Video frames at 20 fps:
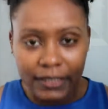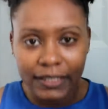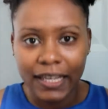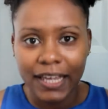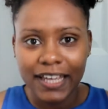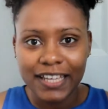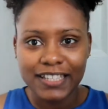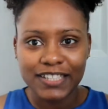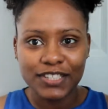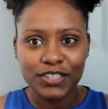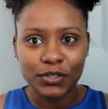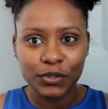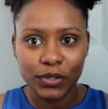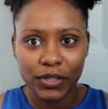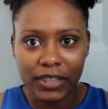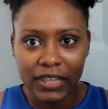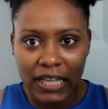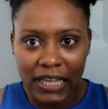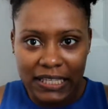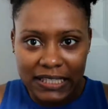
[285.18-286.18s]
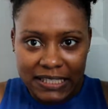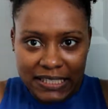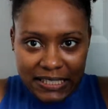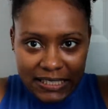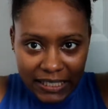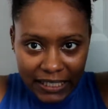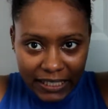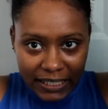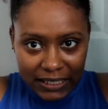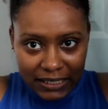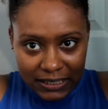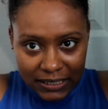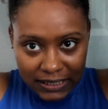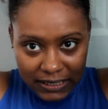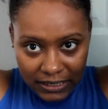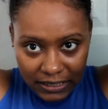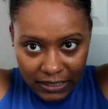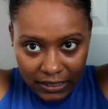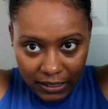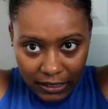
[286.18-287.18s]
Yeah, so that's
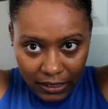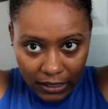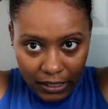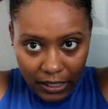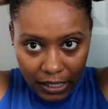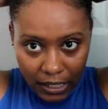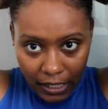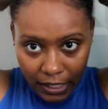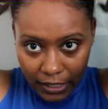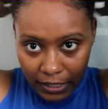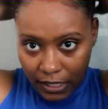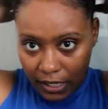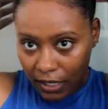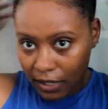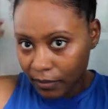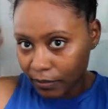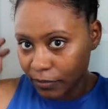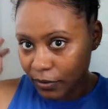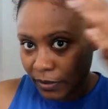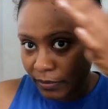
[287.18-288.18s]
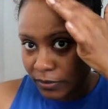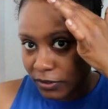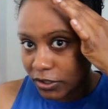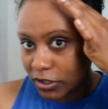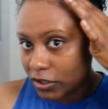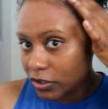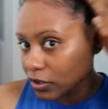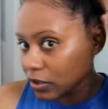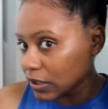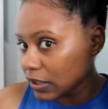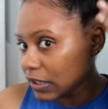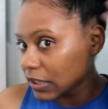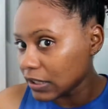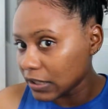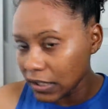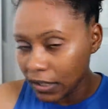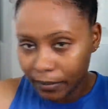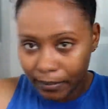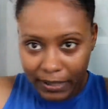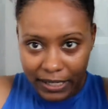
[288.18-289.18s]
it. I am probably just going to
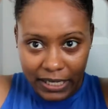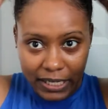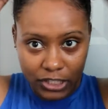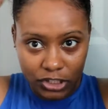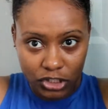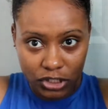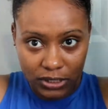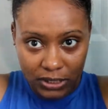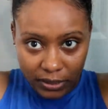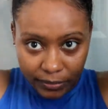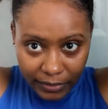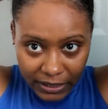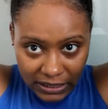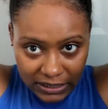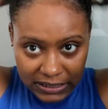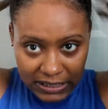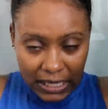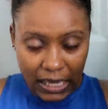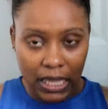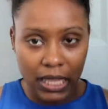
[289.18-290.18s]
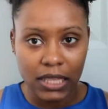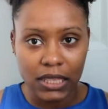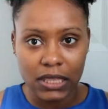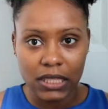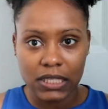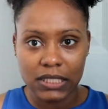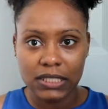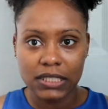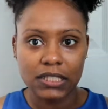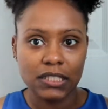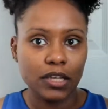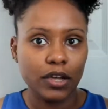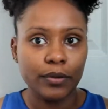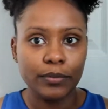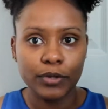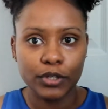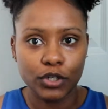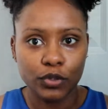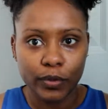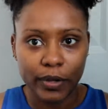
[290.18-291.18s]
neaten up my edges a bit, and this is how
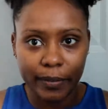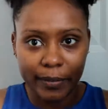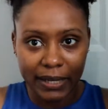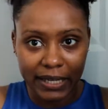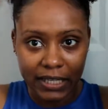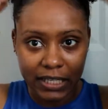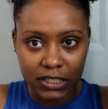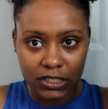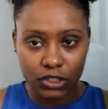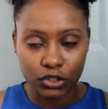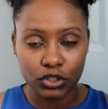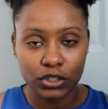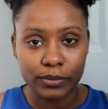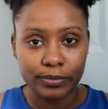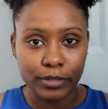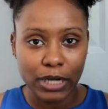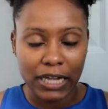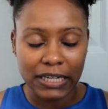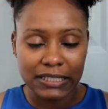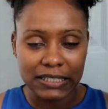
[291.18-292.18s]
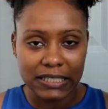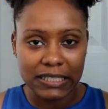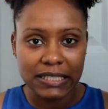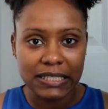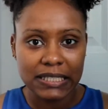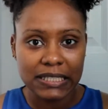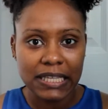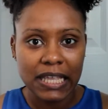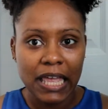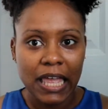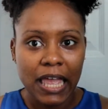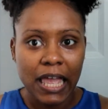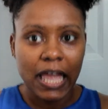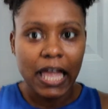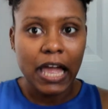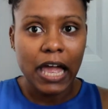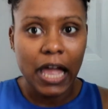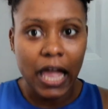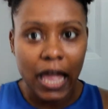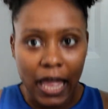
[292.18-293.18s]
I'm going to wear my hair to go to practice.
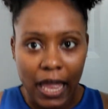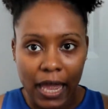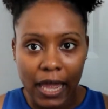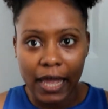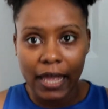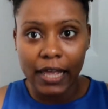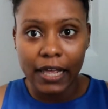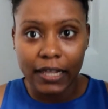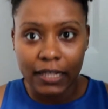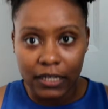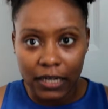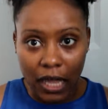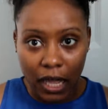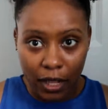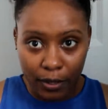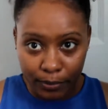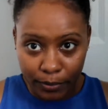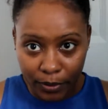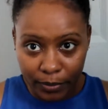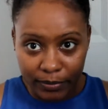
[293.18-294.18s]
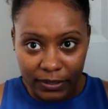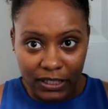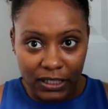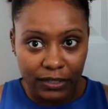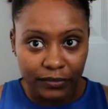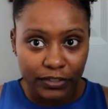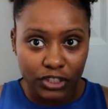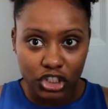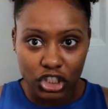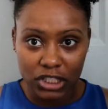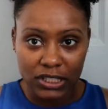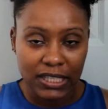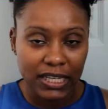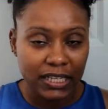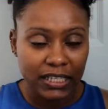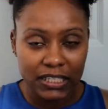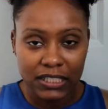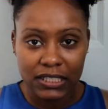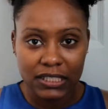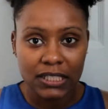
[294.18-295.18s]
And I'll probably leave it just
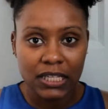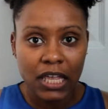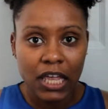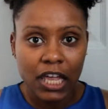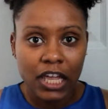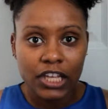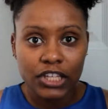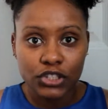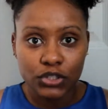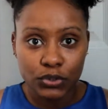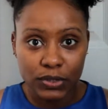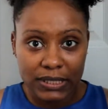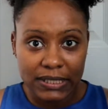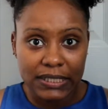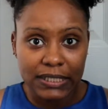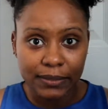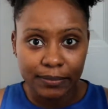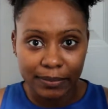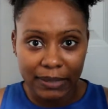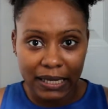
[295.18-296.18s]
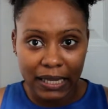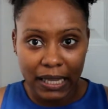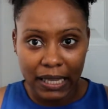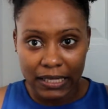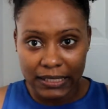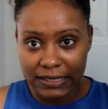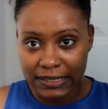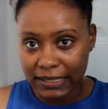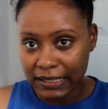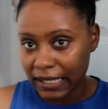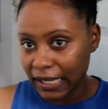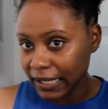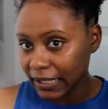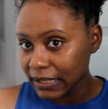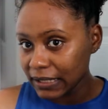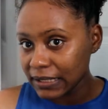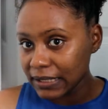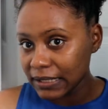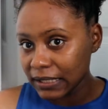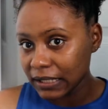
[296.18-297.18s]
like this to sleep
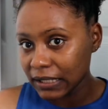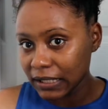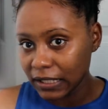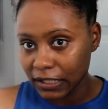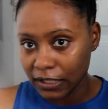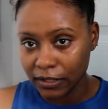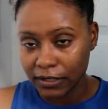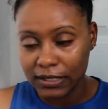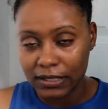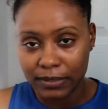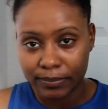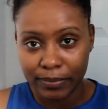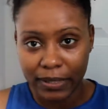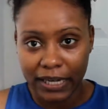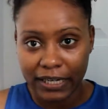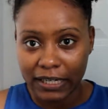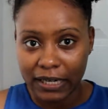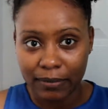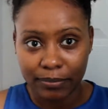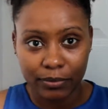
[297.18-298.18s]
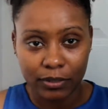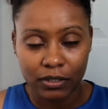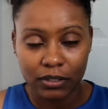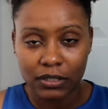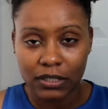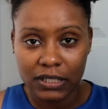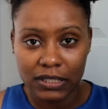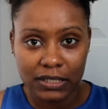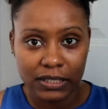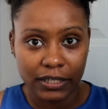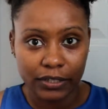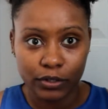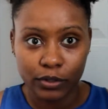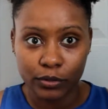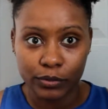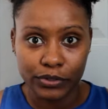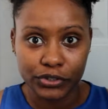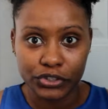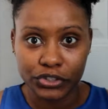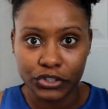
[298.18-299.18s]
tonight in a pineapple because I
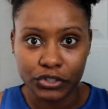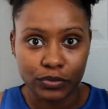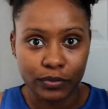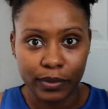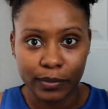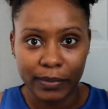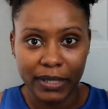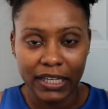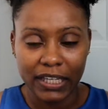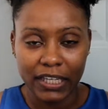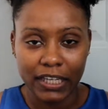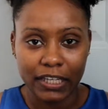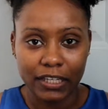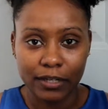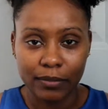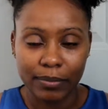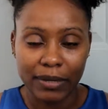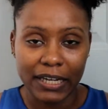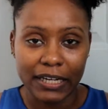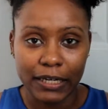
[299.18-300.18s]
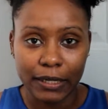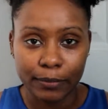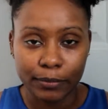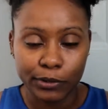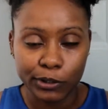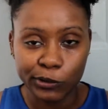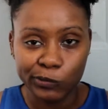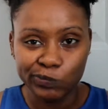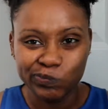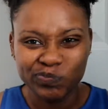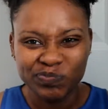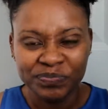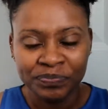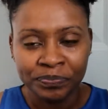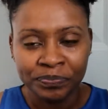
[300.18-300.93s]
always just wear my hair in a pineapple.